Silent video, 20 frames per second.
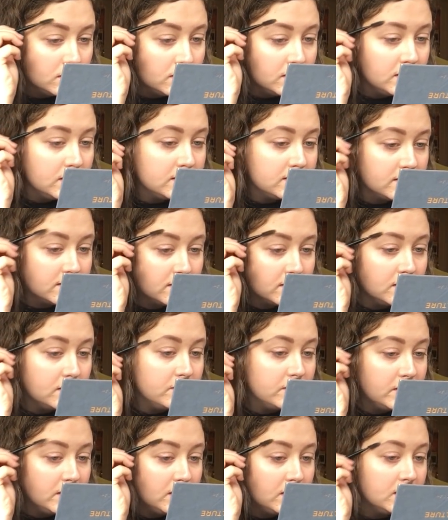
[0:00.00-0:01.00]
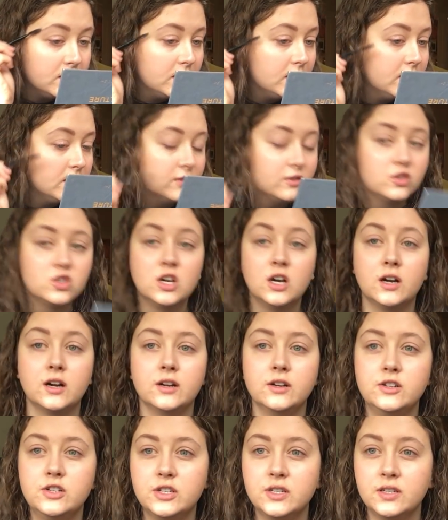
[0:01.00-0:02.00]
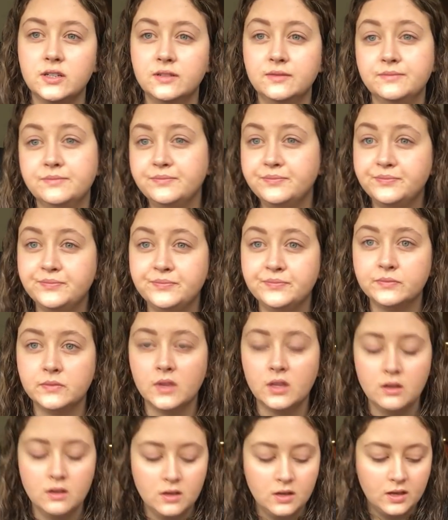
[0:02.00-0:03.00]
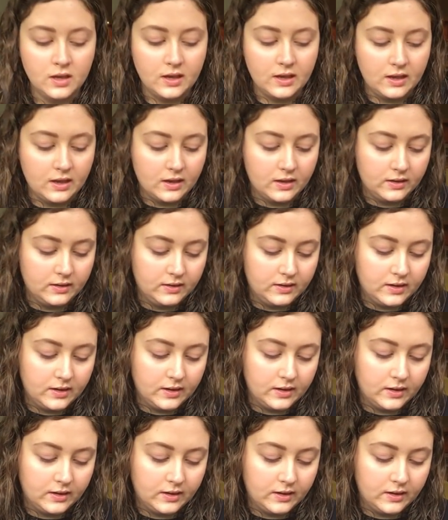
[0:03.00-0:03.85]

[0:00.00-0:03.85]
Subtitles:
it's convenient and it's charged. And